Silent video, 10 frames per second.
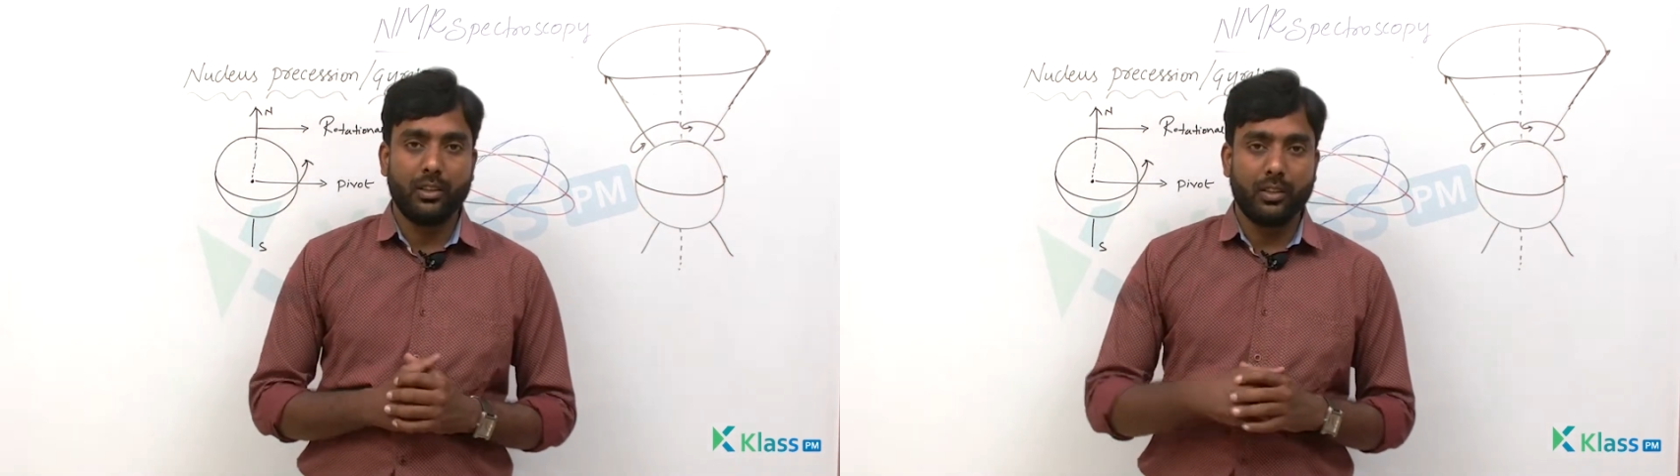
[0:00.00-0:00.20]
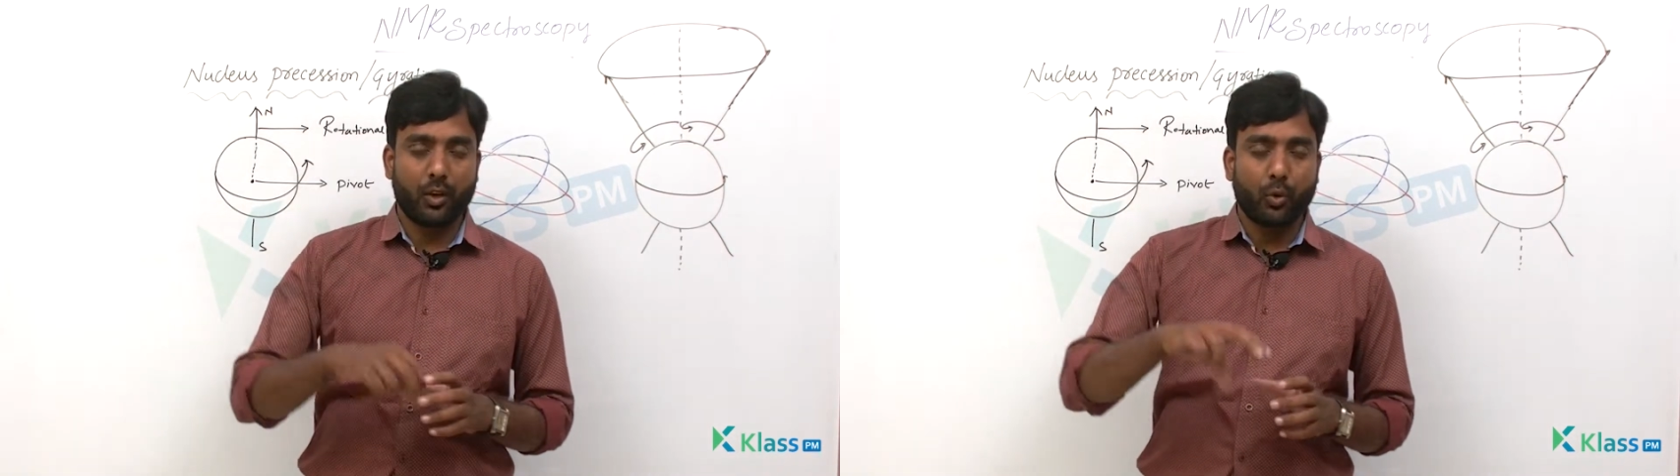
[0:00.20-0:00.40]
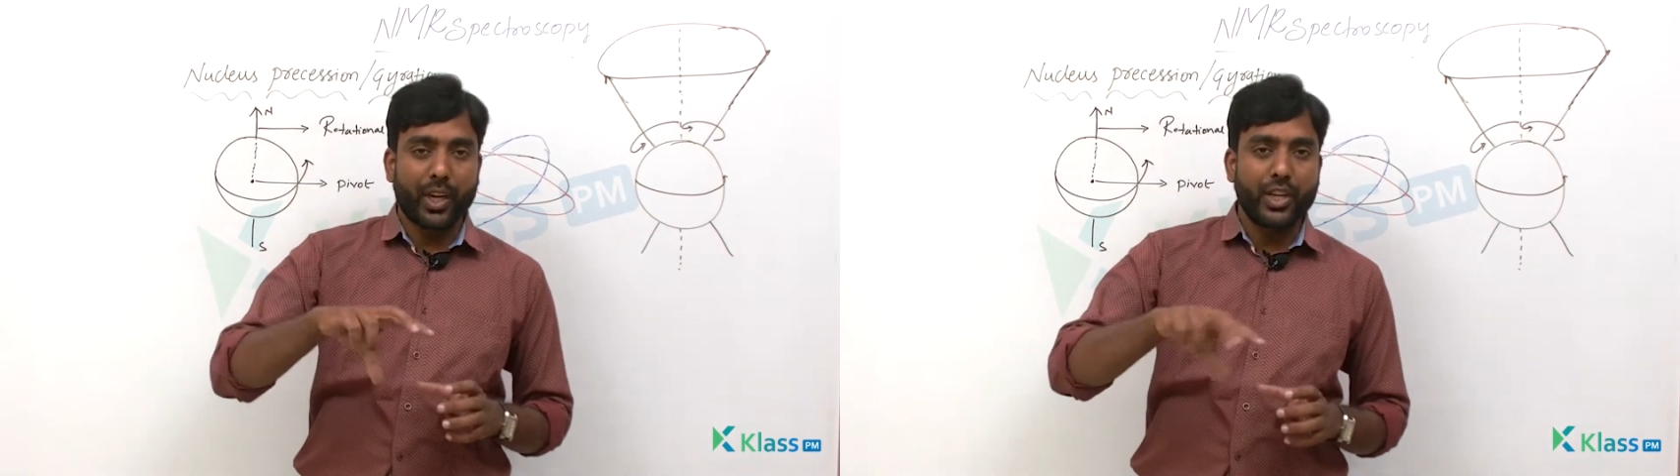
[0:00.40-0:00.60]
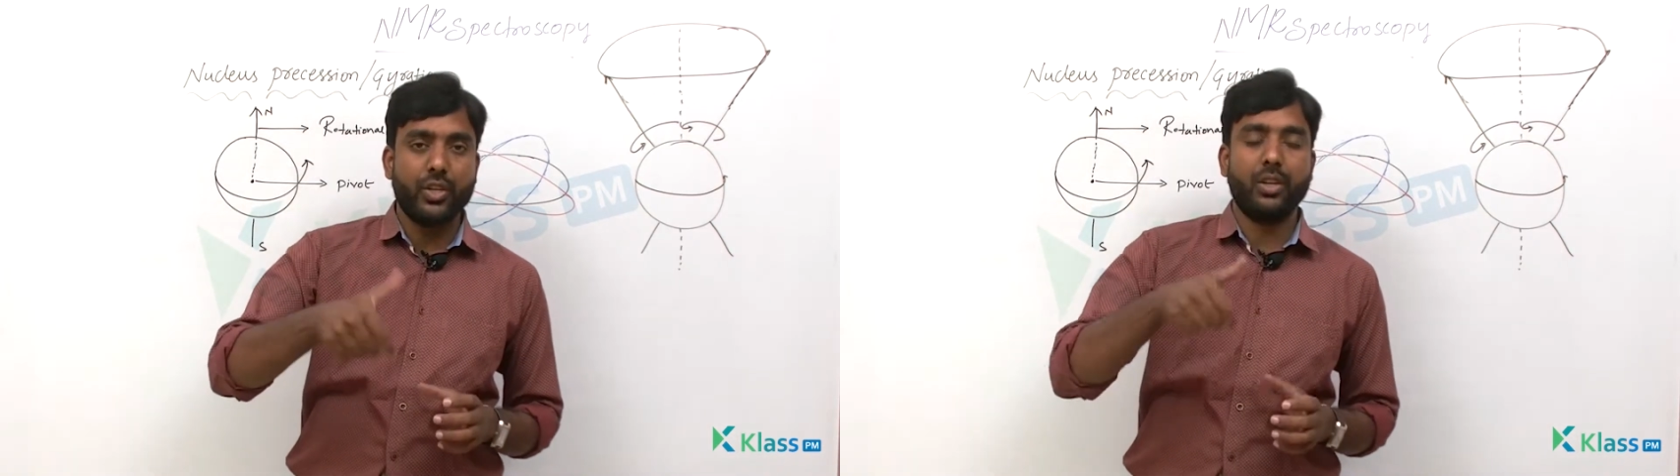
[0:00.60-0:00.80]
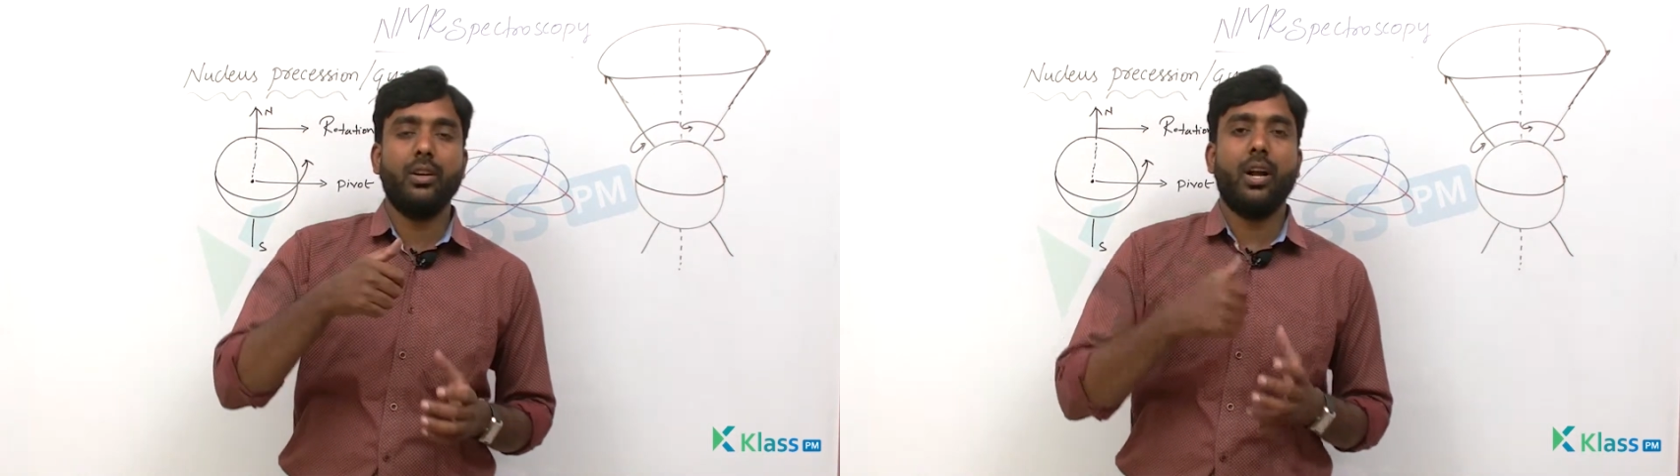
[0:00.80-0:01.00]
the
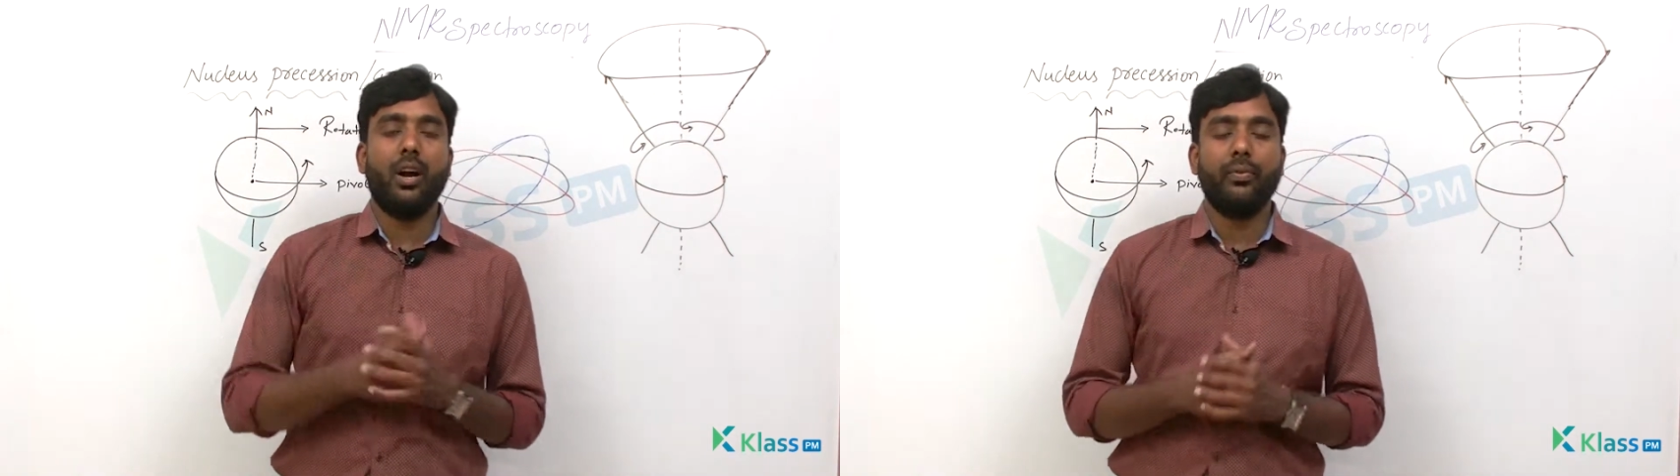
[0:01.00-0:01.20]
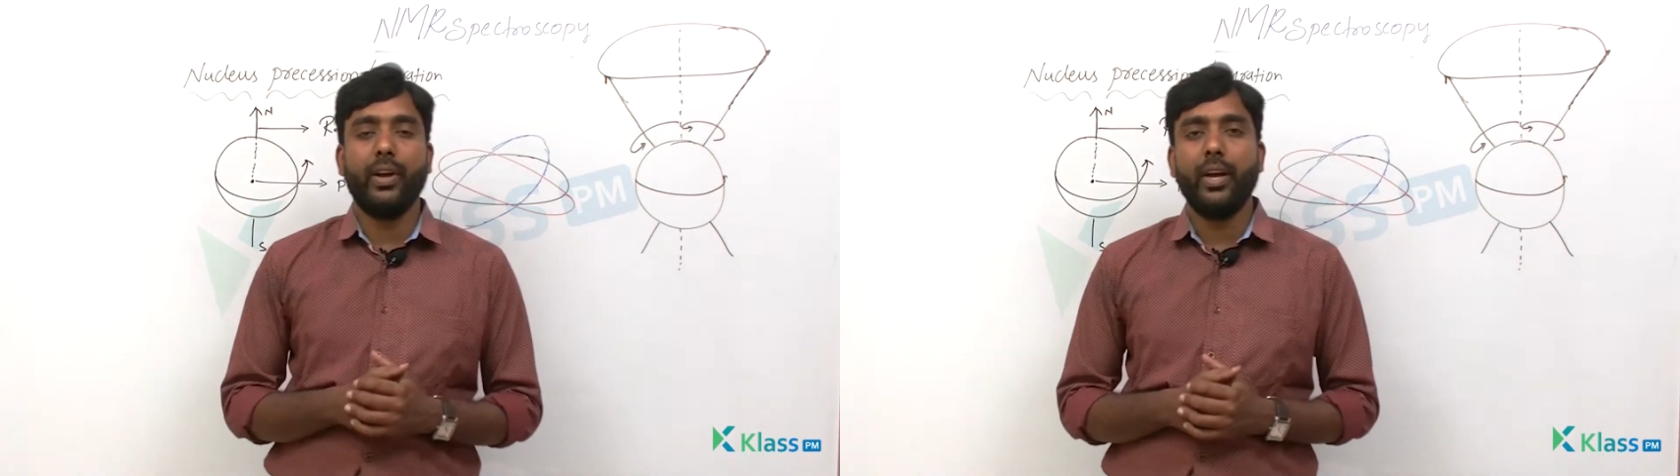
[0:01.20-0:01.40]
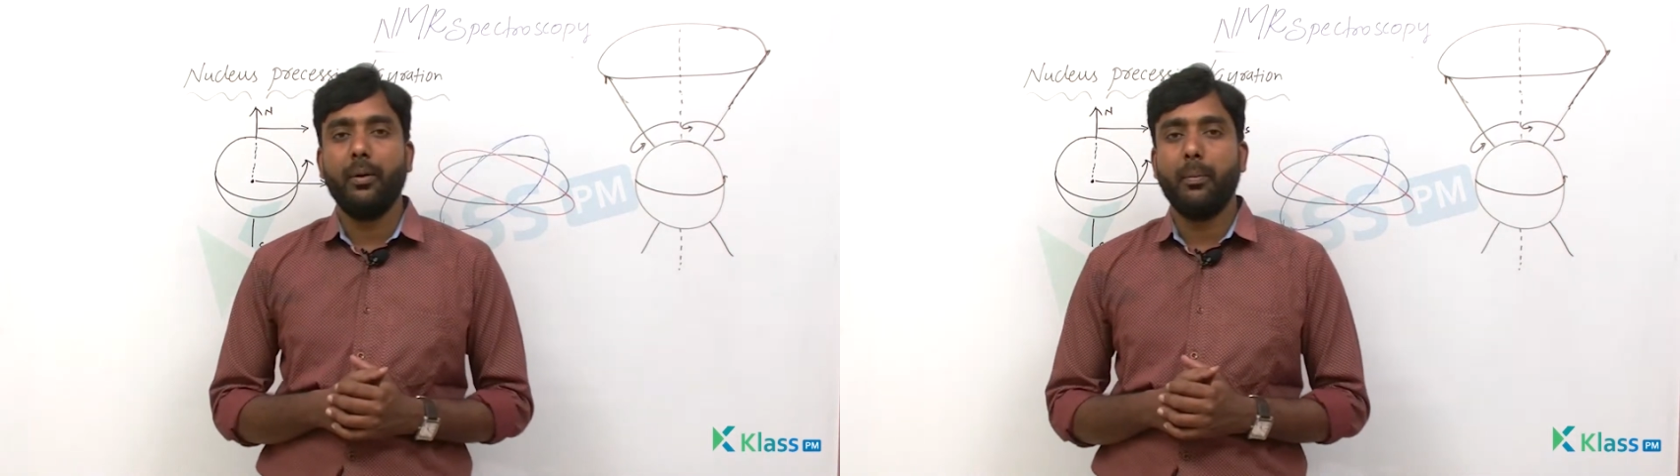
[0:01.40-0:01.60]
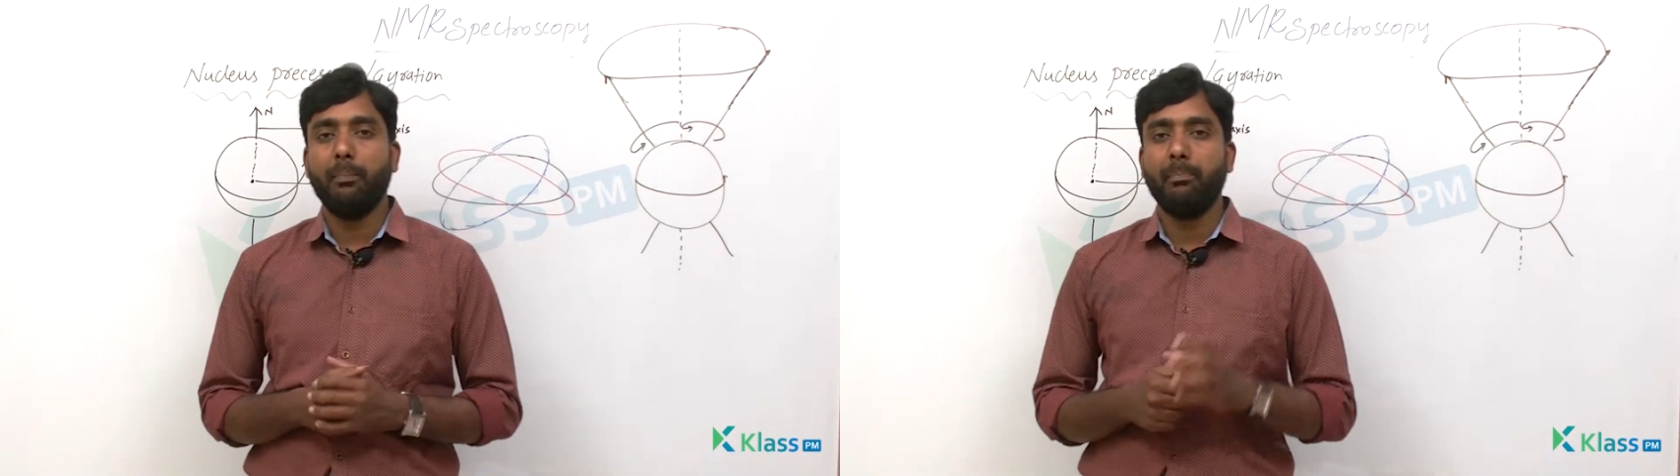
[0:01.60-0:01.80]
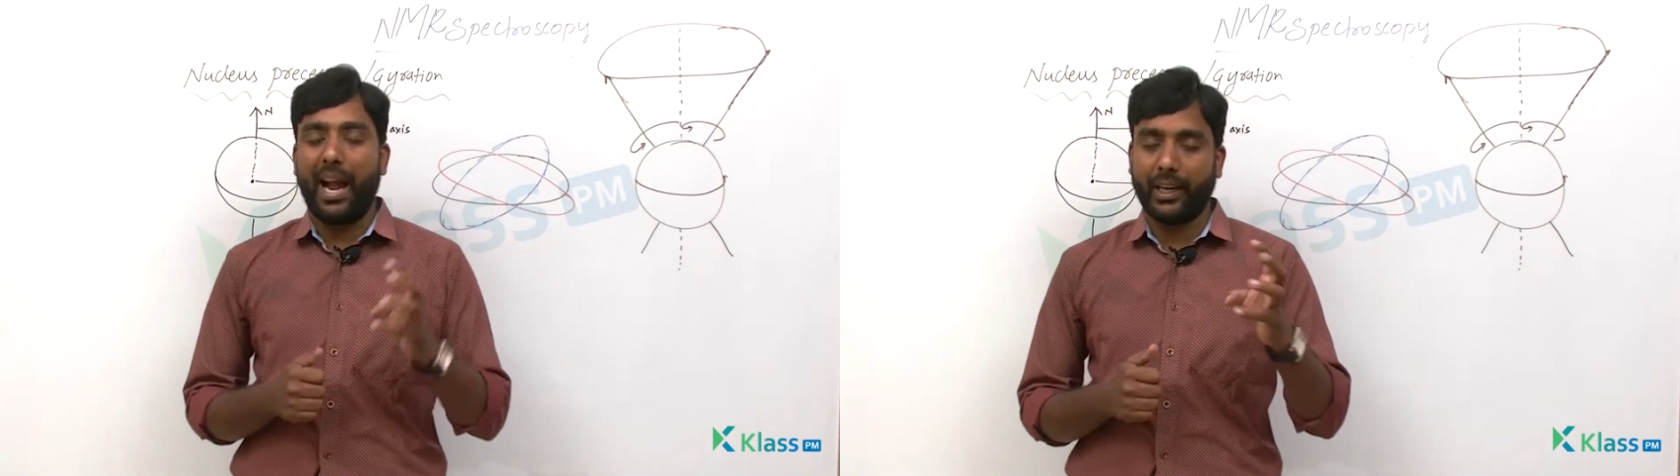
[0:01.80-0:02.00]
rotation of a
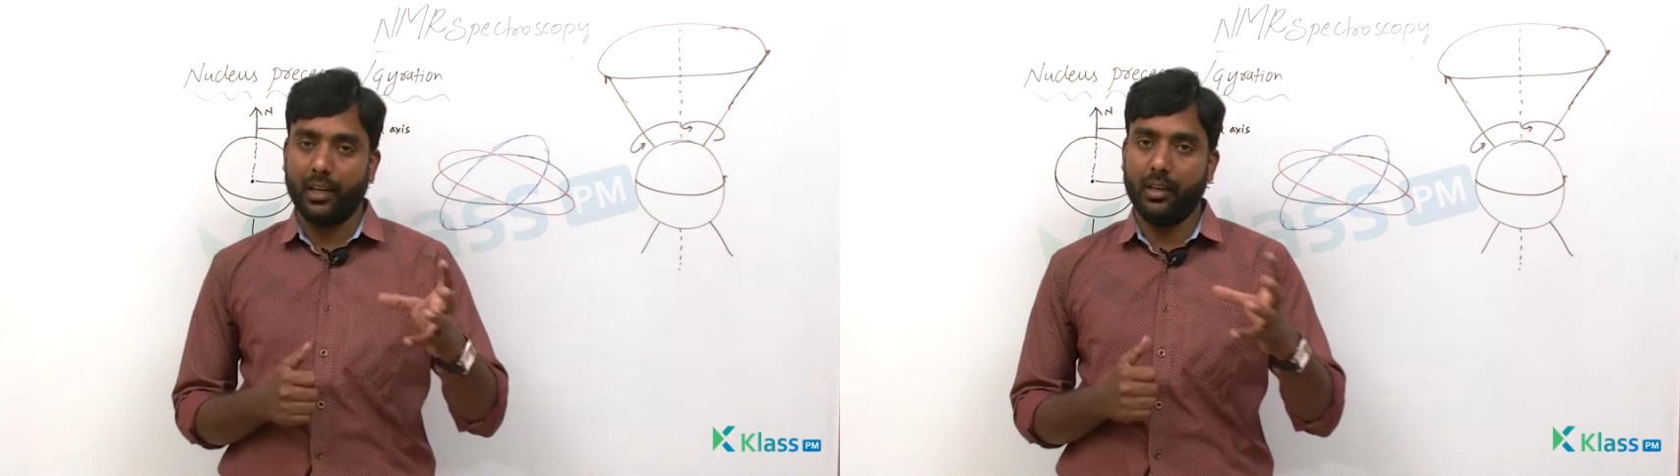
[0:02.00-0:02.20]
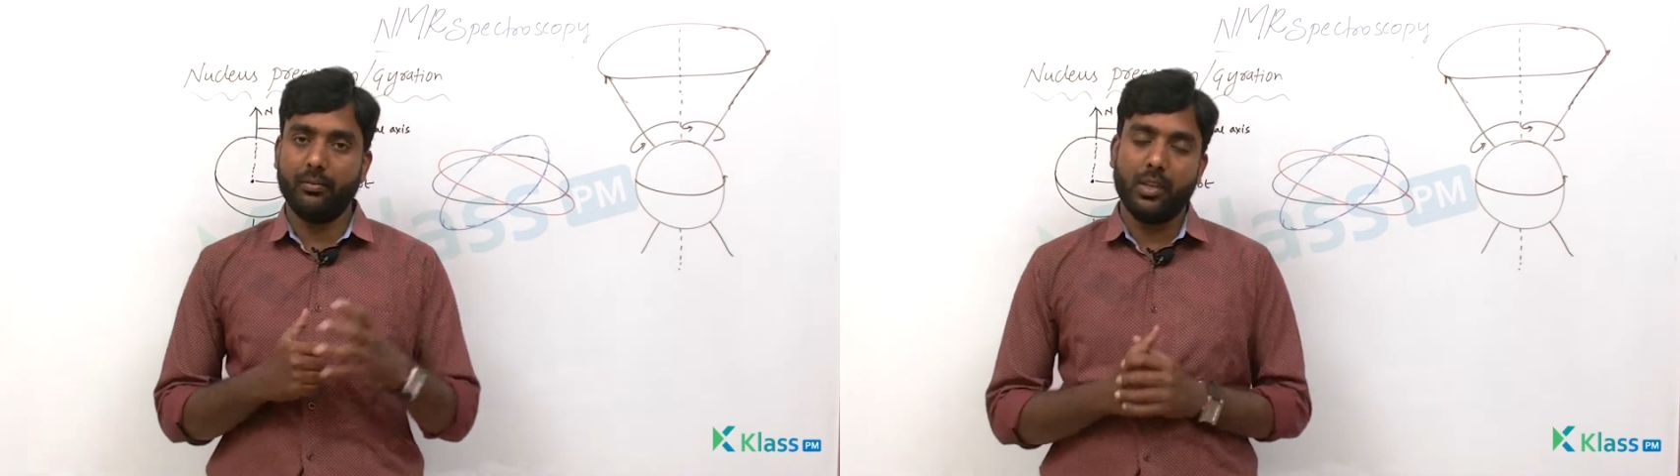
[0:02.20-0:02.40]
bangle.